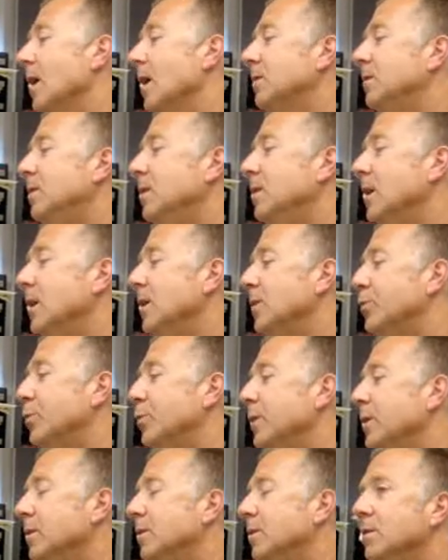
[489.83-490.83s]
xDNA is
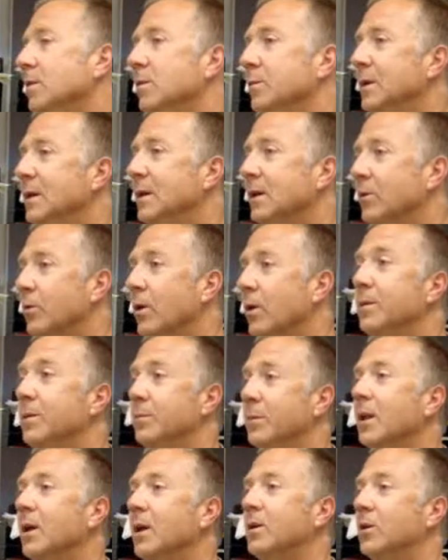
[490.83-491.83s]
predicted to be a
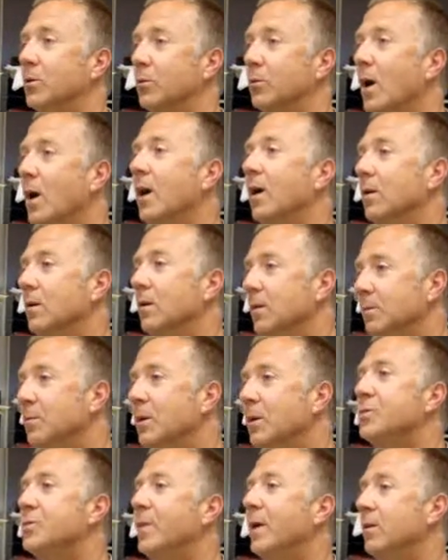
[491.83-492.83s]
great molecular wire,
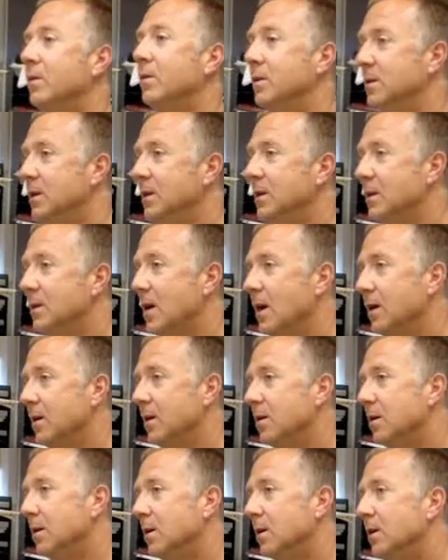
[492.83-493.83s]
much better than DNA.
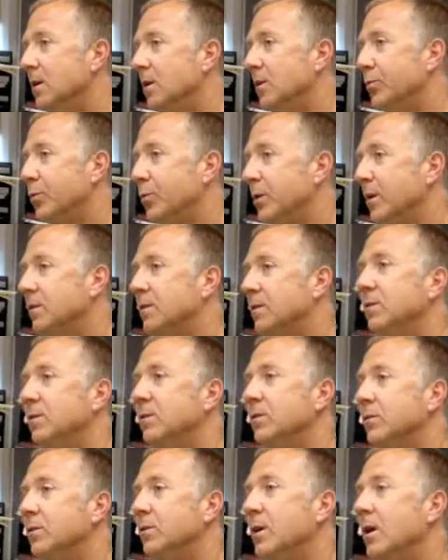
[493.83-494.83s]
It's
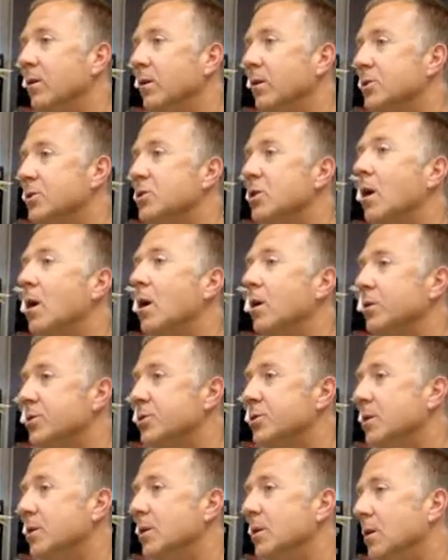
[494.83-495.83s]
predicted to carry
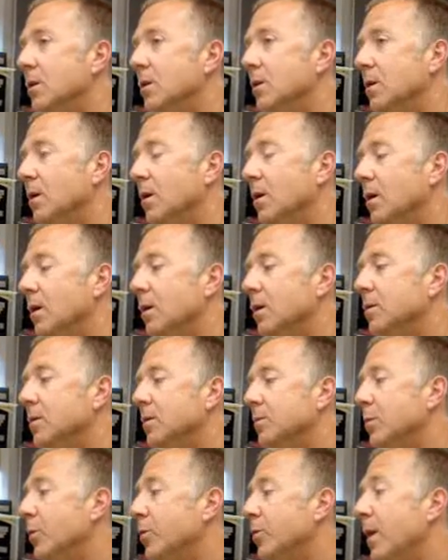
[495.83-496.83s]
charge,
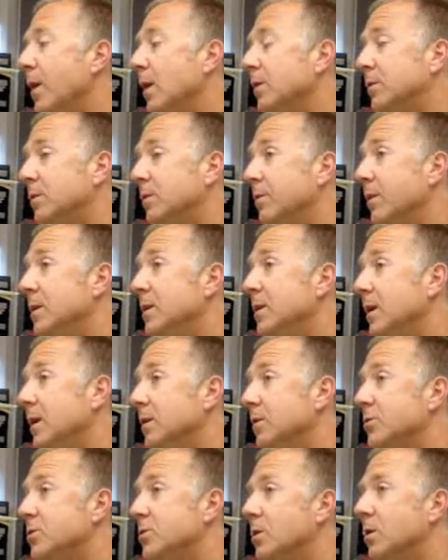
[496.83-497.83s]
both positive and
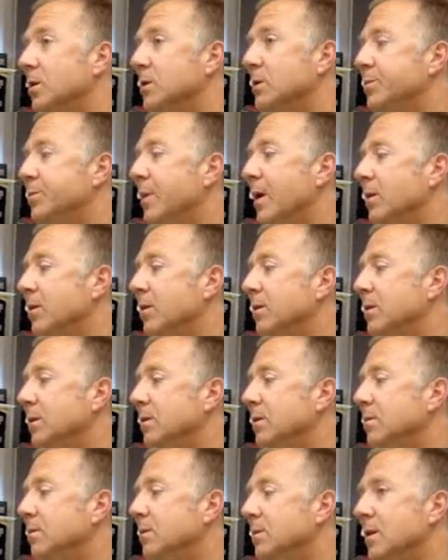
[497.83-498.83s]
negative charge, better
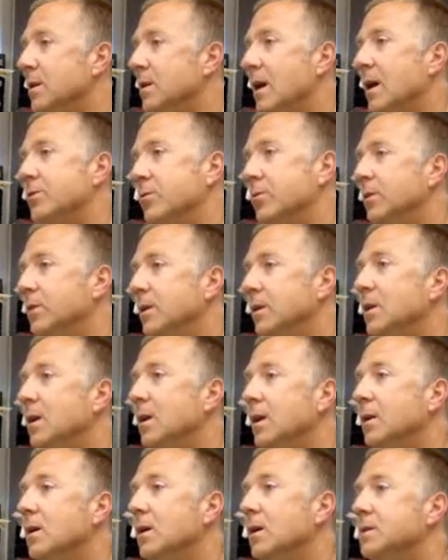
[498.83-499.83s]
than natural
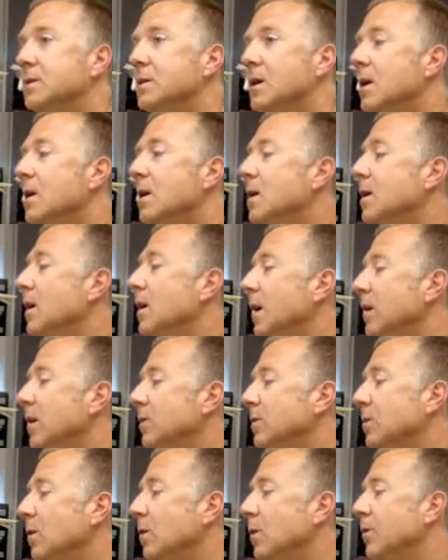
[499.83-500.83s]
DNA does.
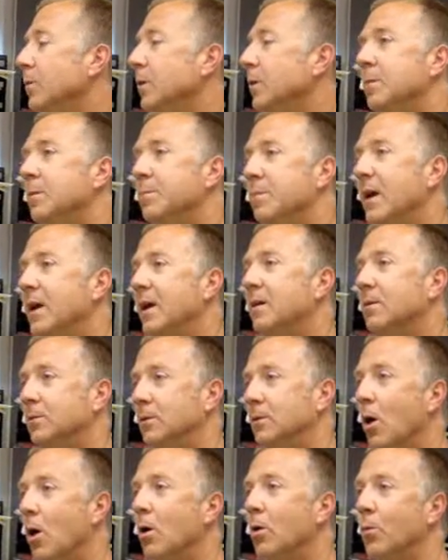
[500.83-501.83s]
And so if we could make
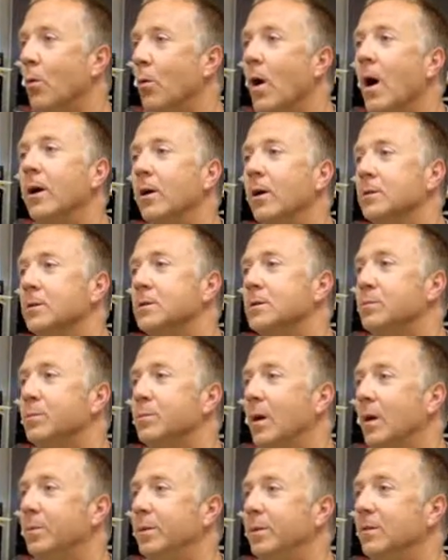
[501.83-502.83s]
long
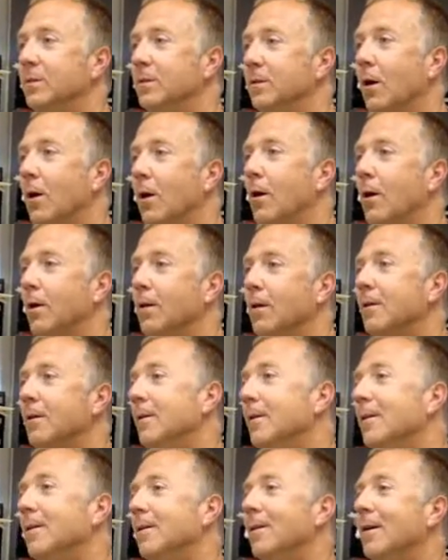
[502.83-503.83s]
wires by PCR,
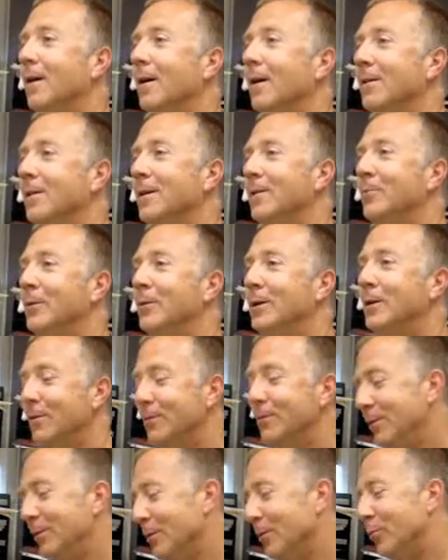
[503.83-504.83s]
then we
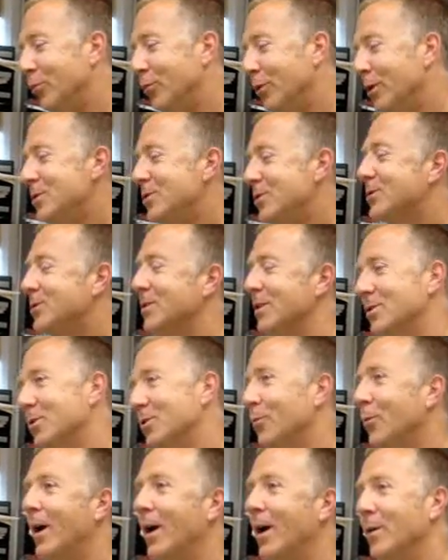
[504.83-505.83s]
could bridge
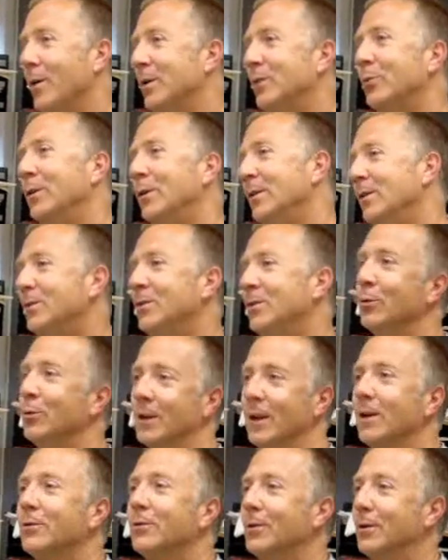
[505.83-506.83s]
such a wire between two
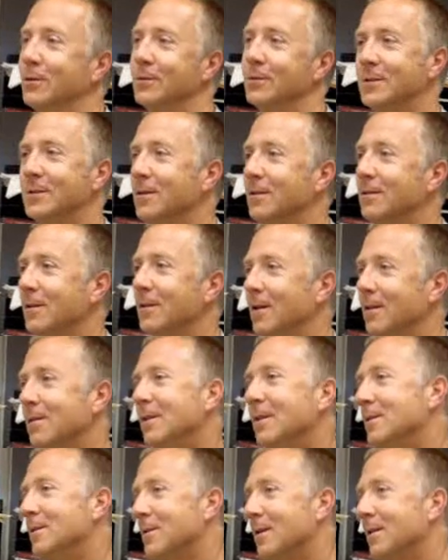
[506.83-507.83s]
electrodes and
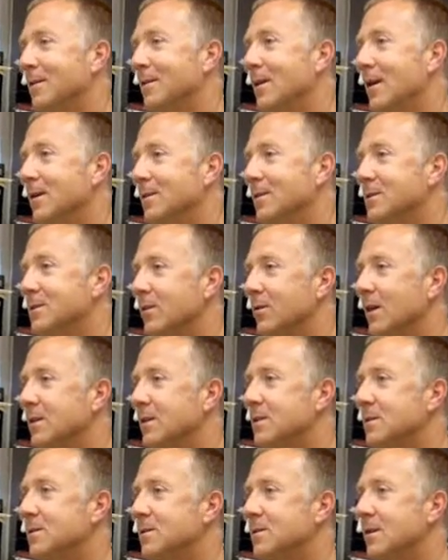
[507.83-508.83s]
things like that. So
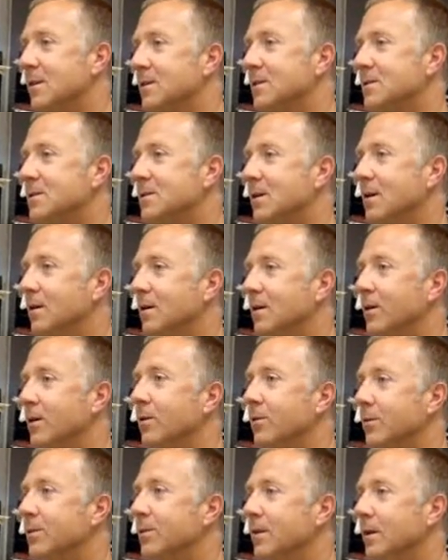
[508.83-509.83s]
that's
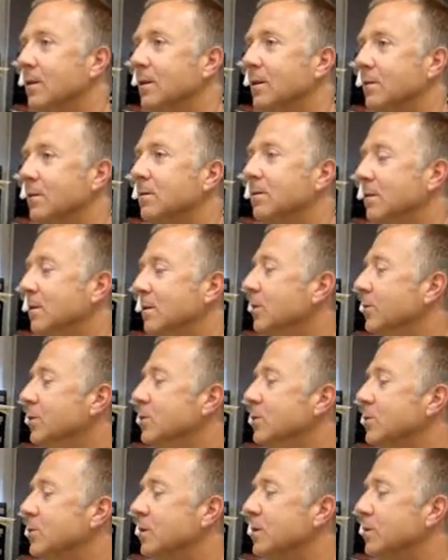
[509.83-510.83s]
another thing that's in the
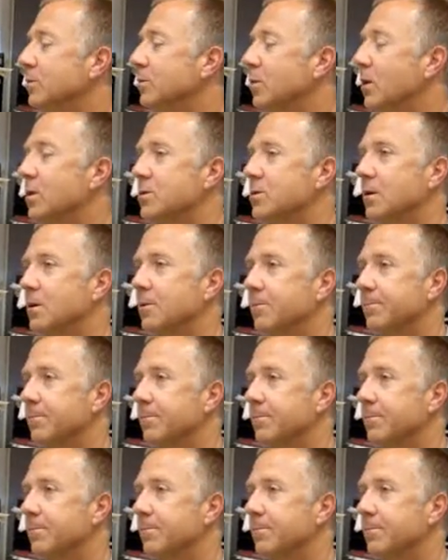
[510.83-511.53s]
future of this project.